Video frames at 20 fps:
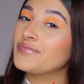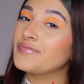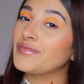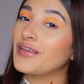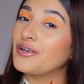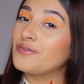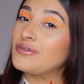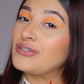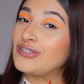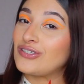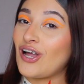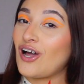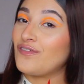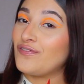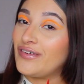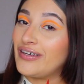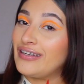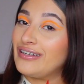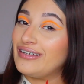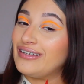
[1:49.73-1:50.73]
it was not
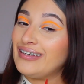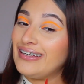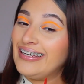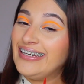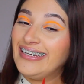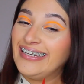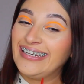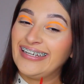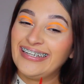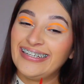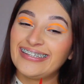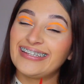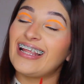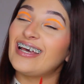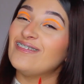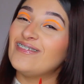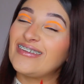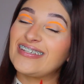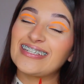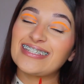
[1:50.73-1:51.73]
fun.
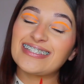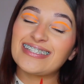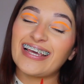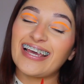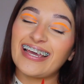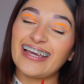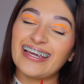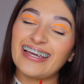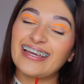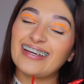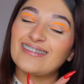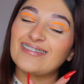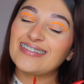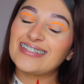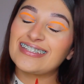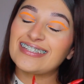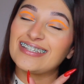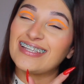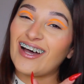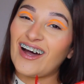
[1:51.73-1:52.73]
Let me just say it
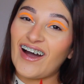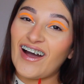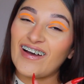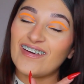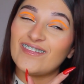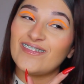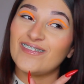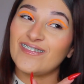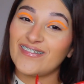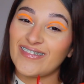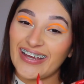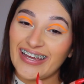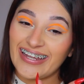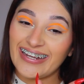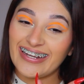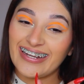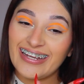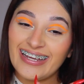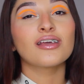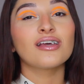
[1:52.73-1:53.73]
was not
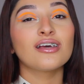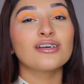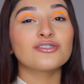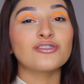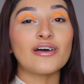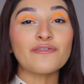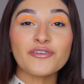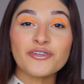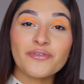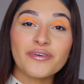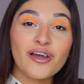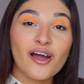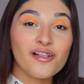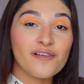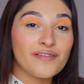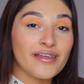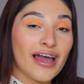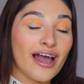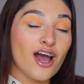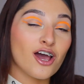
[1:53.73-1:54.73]
fun. So after doing
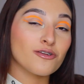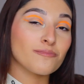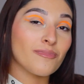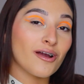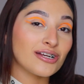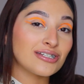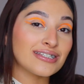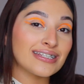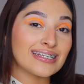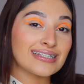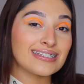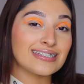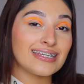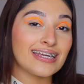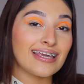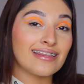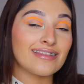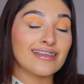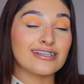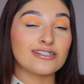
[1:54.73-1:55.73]
all of that, on March
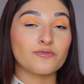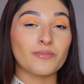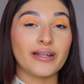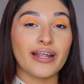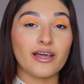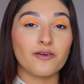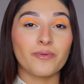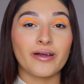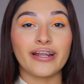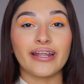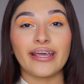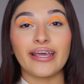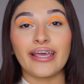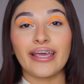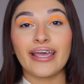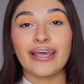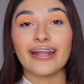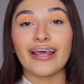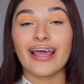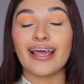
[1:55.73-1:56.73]
16th is when I went
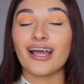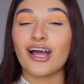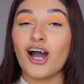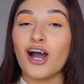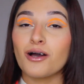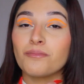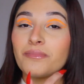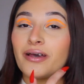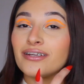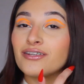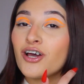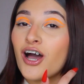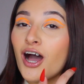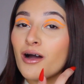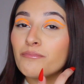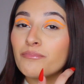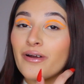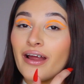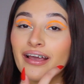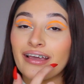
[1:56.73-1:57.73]
in and got my
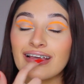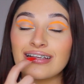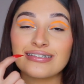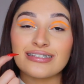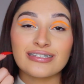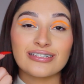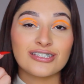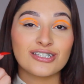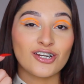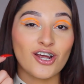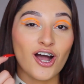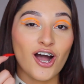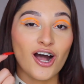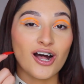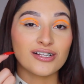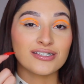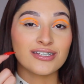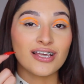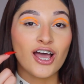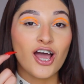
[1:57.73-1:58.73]
top brackets
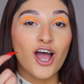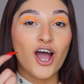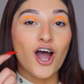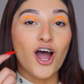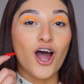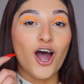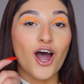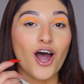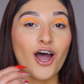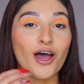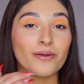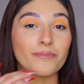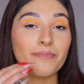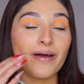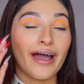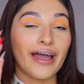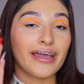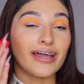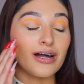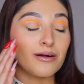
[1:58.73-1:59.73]
installed on
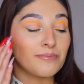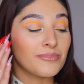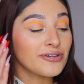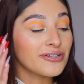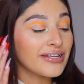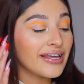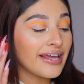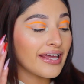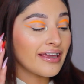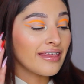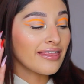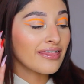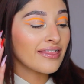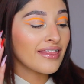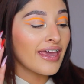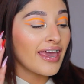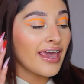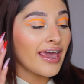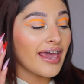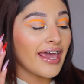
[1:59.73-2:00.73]
my upper
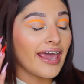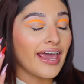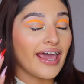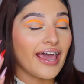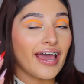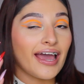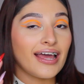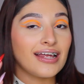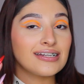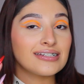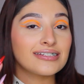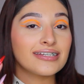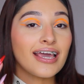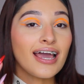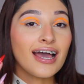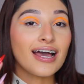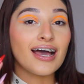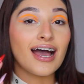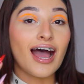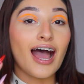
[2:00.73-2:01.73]
teeth, and
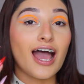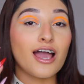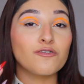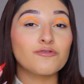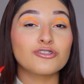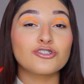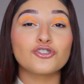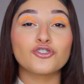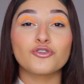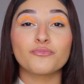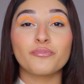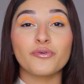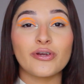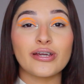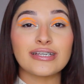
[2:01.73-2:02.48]
yeah, I was super